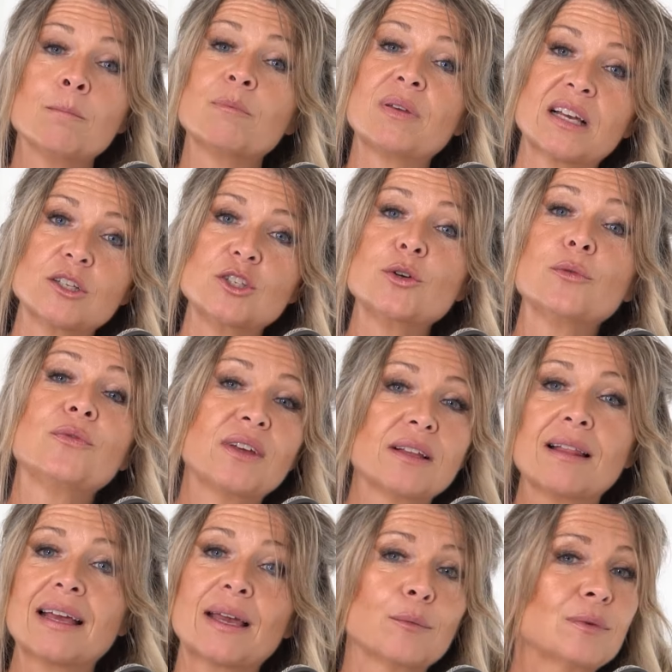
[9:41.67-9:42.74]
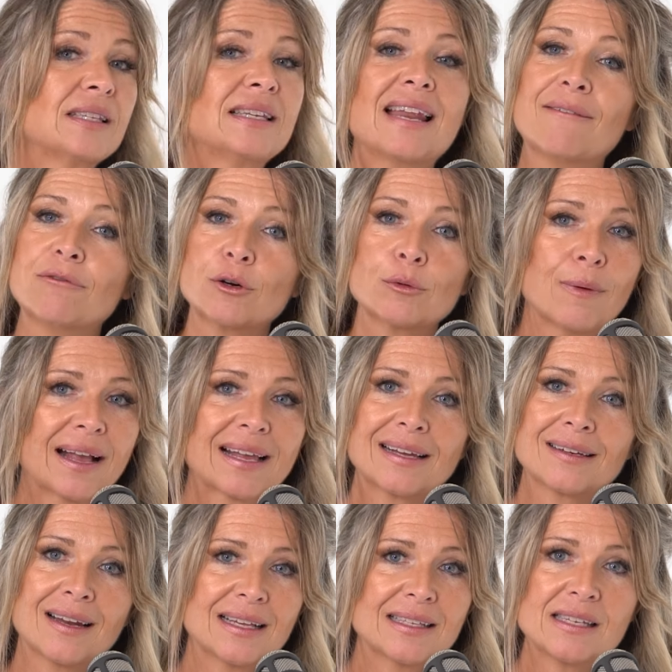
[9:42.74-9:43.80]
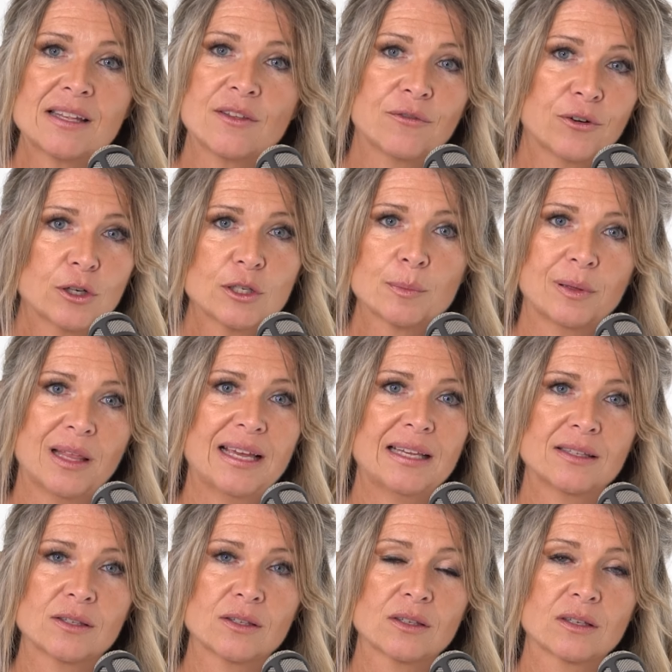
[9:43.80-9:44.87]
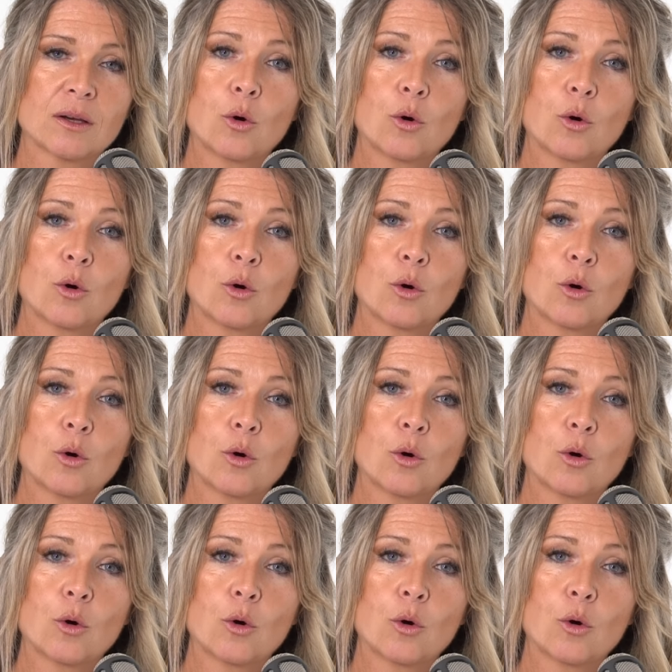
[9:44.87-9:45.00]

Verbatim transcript: because you feel like it was never recognized in the first place